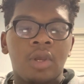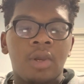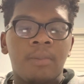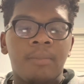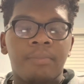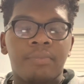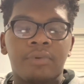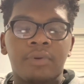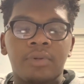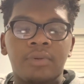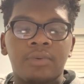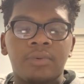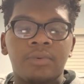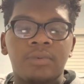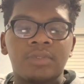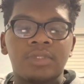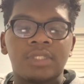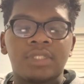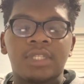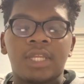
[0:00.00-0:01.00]

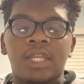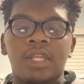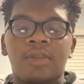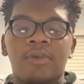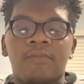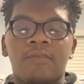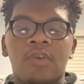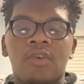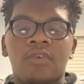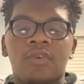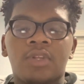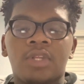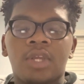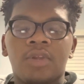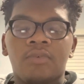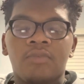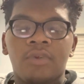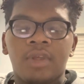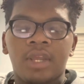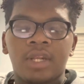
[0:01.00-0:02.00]
Pros is that you're very
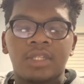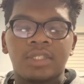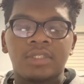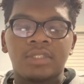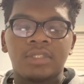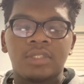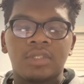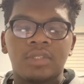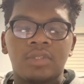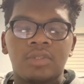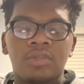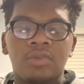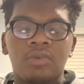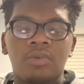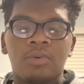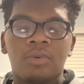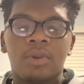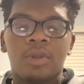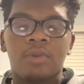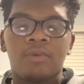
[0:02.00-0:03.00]
direct. You
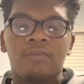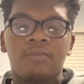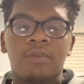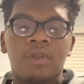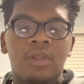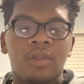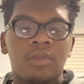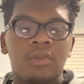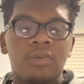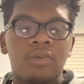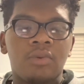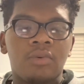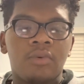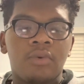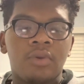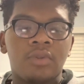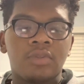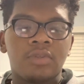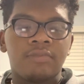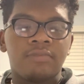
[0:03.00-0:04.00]
know
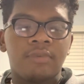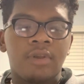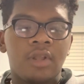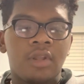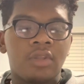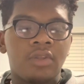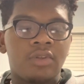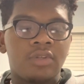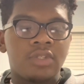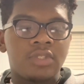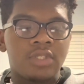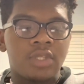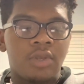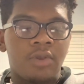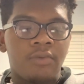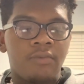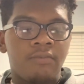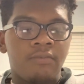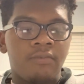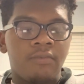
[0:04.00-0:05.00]
how to follow
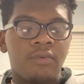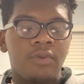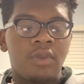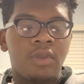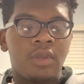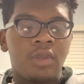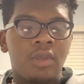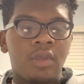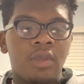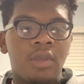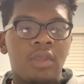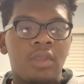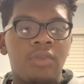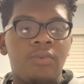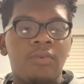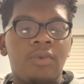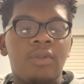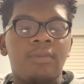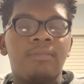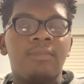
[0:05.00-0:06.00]
yourself. You
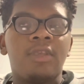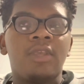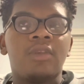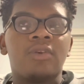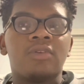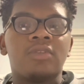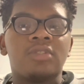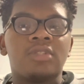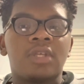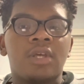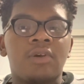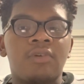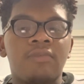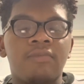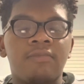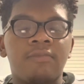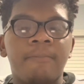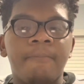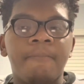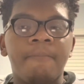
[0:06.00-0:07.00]
can be yourself,
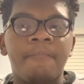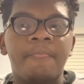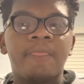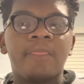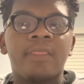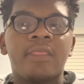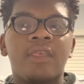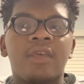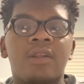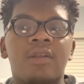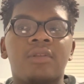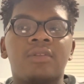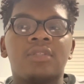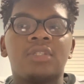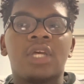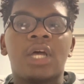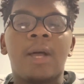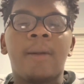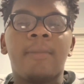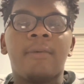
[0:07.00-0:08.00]
and on
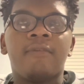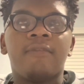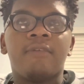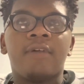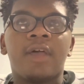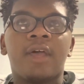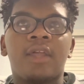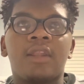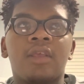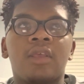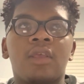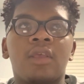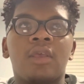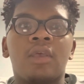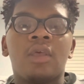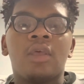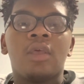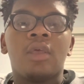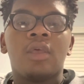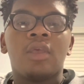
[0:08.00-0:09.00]
top of that,
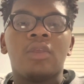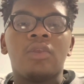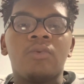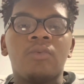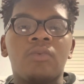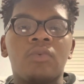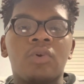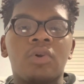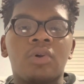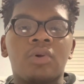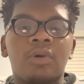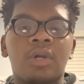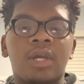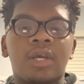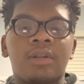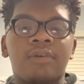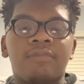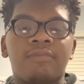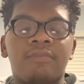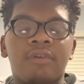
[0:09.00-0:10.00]
you know how
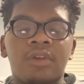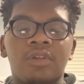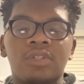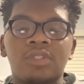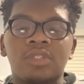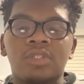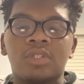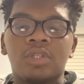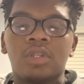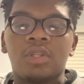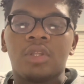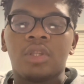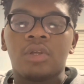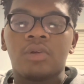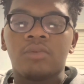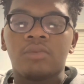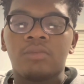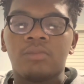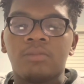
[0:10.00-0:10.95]
to function alone.